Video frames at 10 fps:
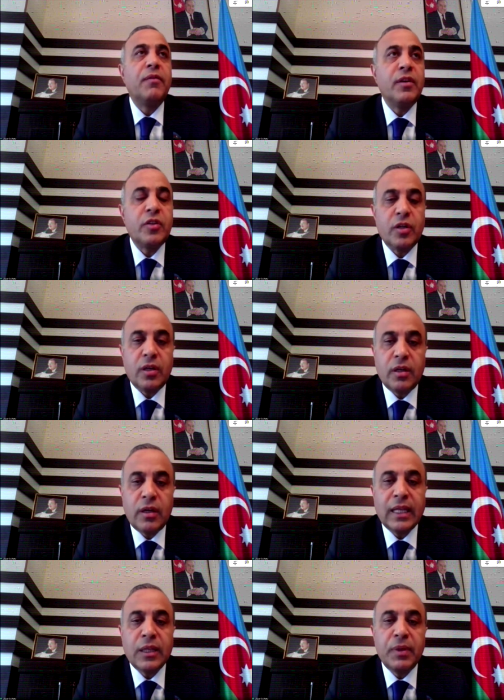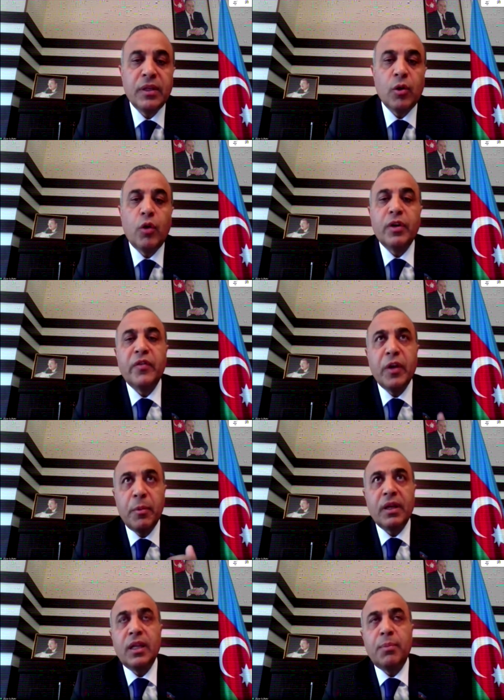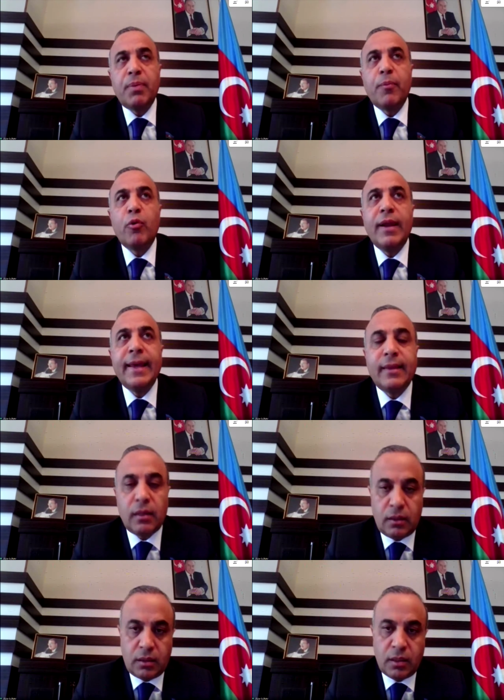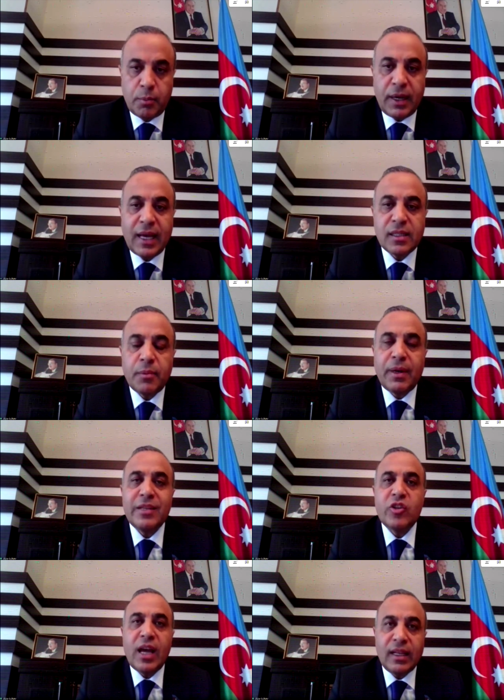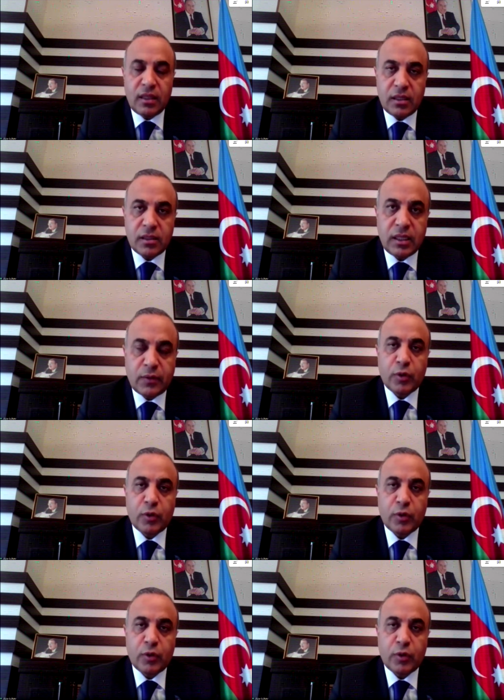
which had been overwhelmingly populated by Azerbaijanis.